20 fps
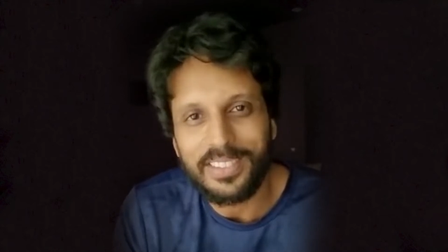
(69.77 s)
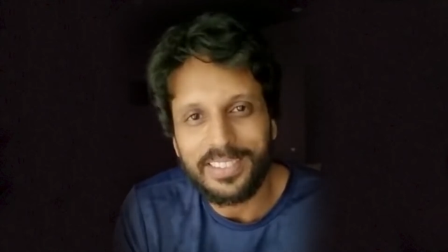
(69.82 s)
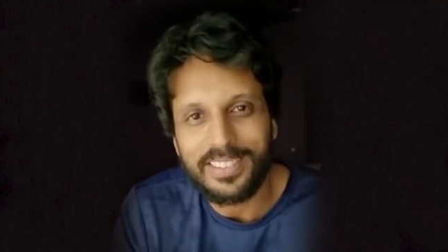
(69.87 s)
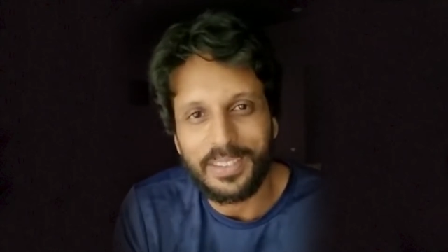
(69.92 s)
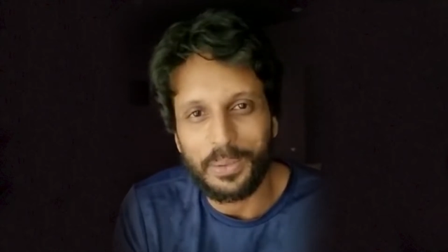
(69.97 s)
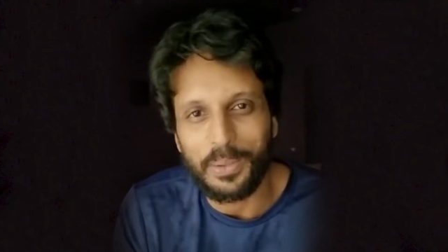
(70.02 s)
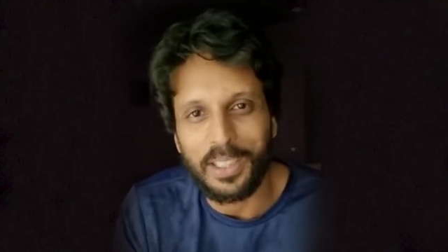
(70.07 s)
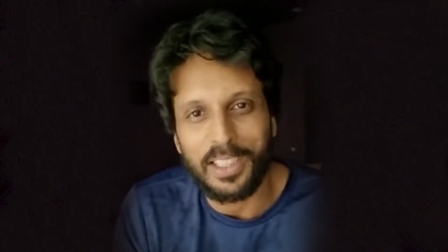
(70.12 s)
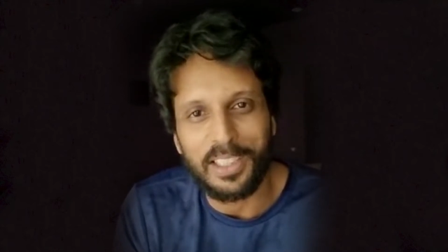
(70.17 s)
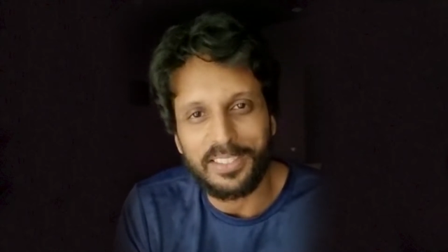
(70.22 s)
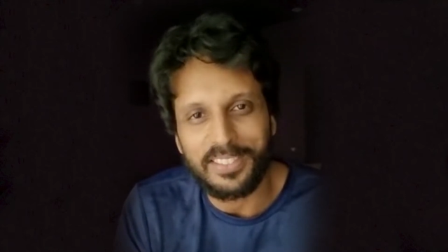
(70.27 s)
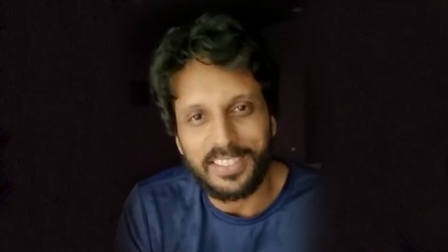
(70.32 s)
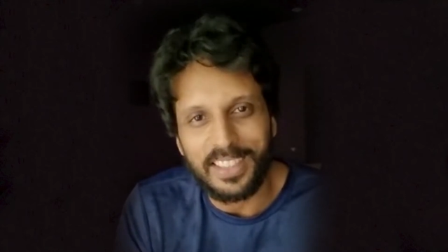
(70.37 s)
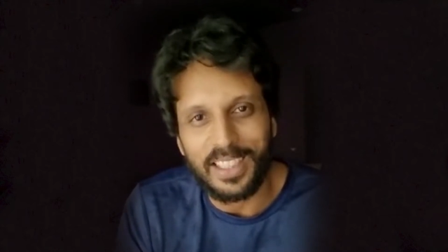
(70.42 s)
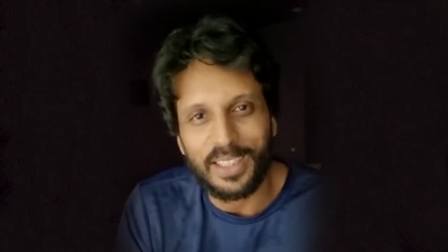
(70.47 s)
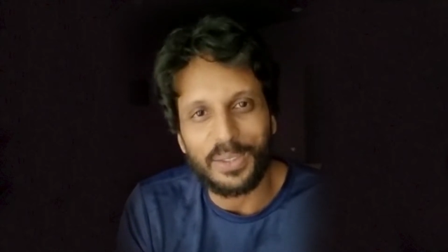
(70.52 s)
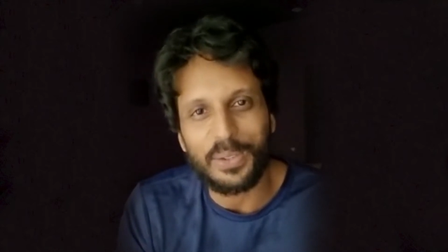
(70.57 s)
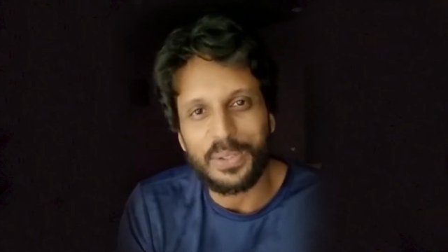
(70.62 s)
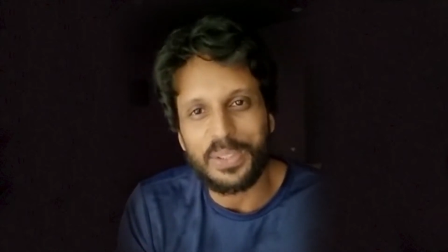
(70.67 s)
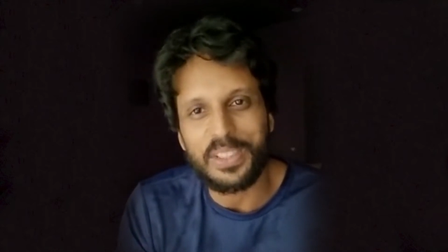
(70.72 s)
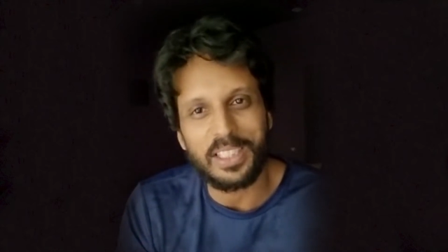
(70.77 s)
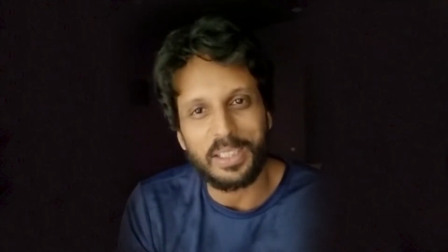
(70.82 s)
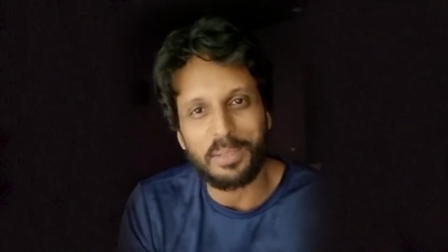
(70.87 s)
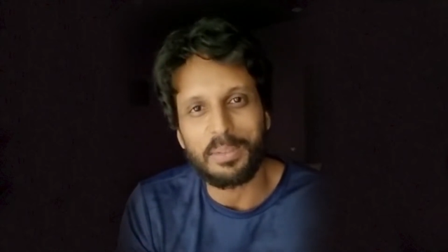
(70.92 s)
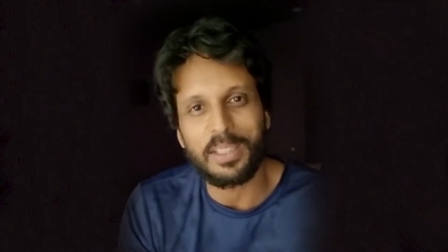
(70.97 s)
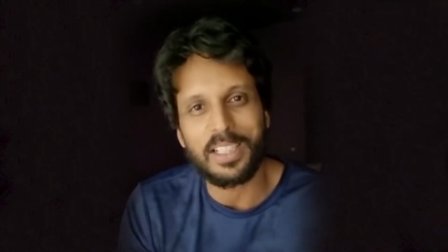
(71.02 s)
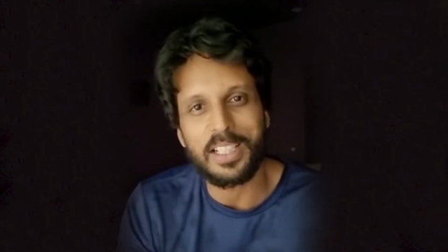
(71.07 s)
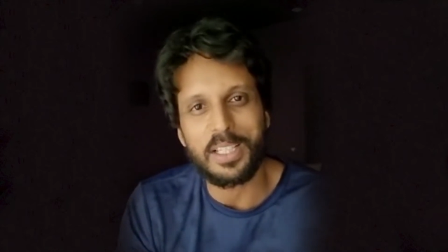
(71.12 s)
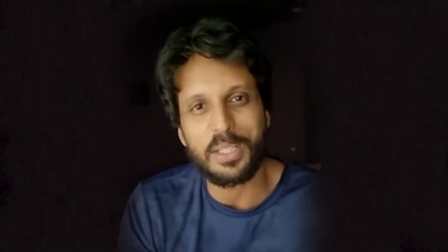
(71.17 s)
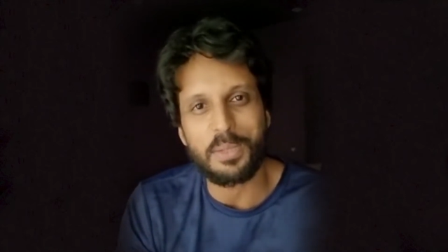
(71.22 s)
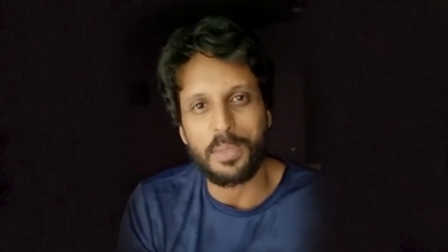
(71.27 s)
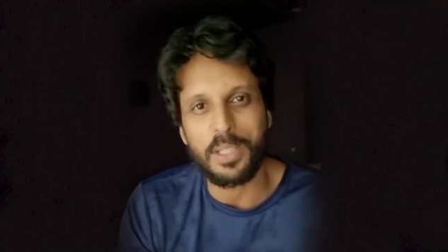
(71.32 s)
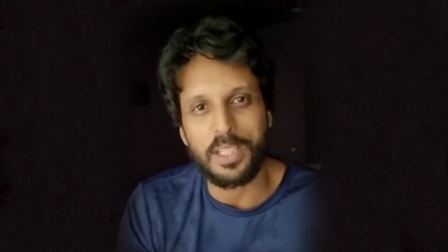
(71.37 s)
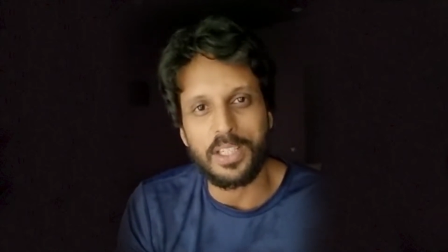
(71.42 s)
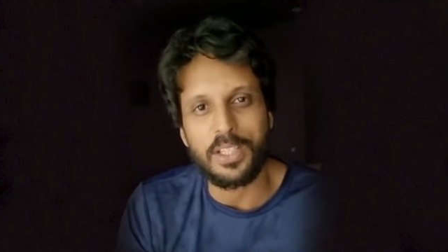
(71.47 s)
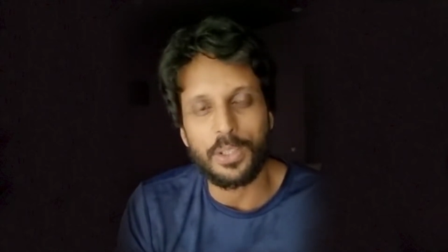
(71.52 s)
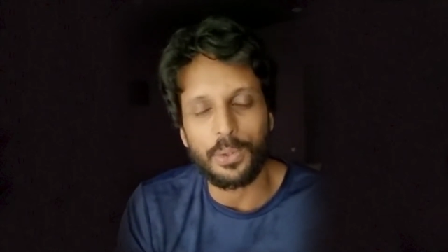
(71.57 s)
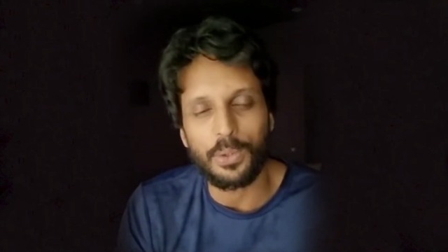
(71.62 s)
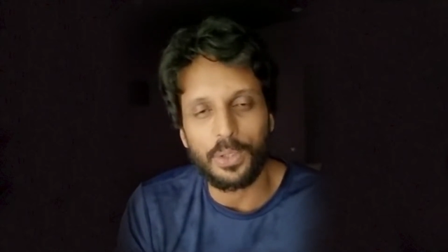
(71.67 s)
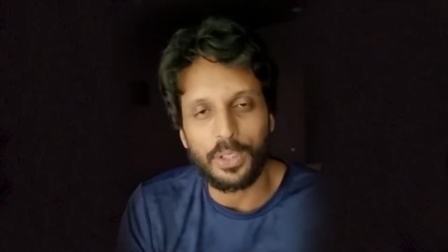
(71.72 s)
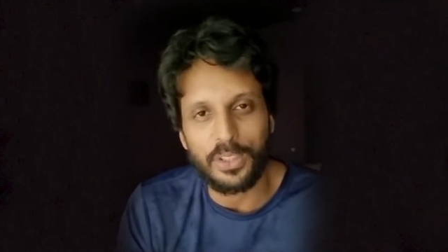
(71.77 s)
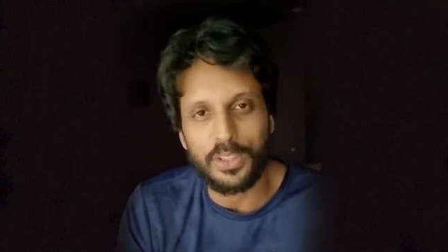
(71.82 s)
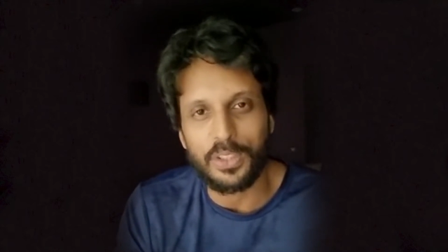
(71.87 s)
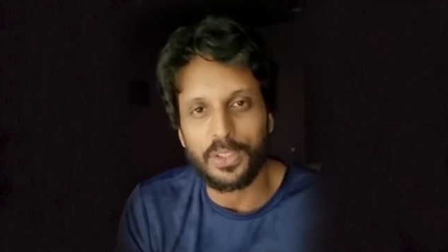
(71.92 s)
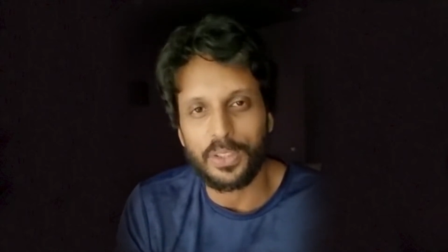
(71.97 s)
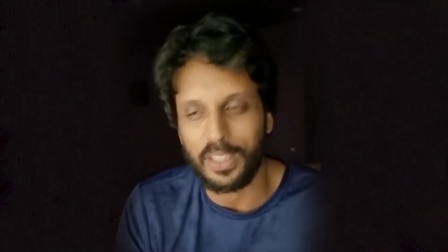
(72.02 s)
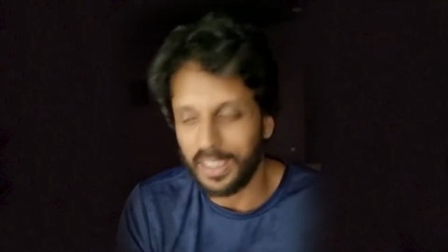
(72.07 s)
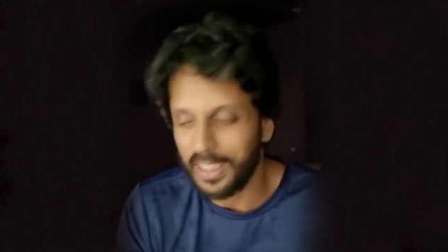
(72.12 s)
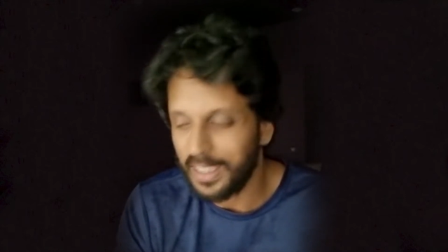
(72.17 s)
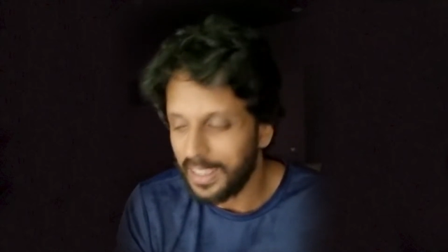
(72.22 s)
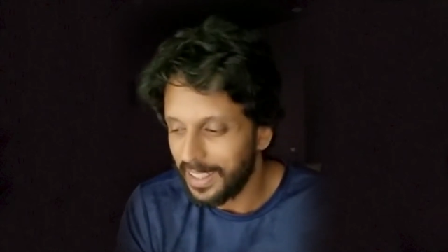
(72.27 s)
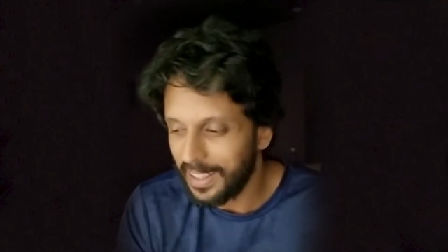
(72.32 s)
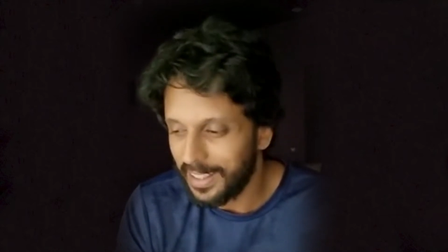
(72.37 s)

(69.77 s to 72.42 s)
The world of Telugu cinema has missed you on screen.